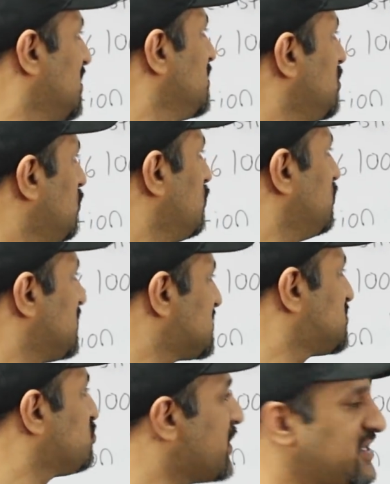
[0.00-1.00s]

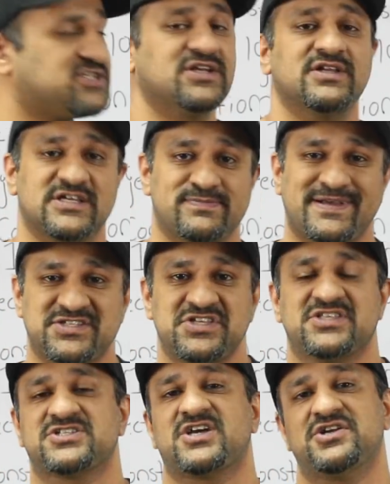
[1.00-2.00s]
this region,
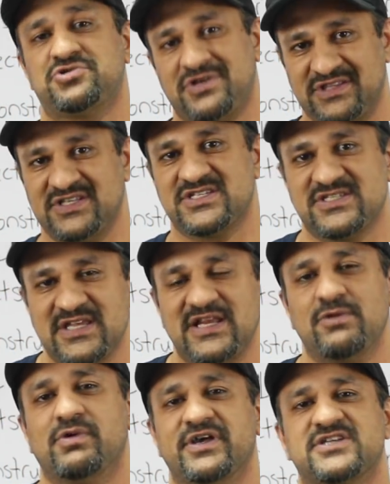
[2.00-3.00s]
especially this country and this
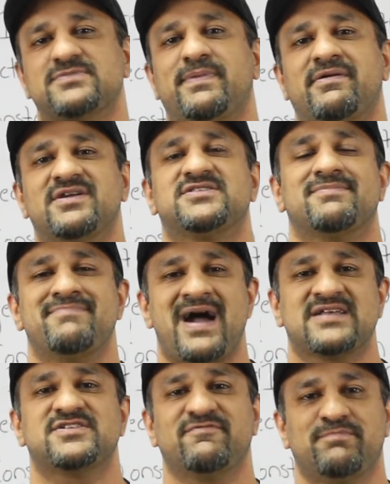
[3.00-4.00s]
city, will experience a
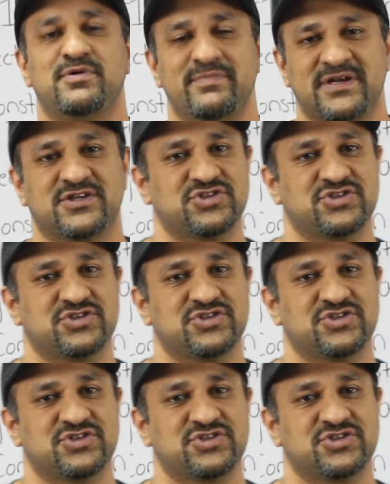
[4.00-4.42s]
massive boom in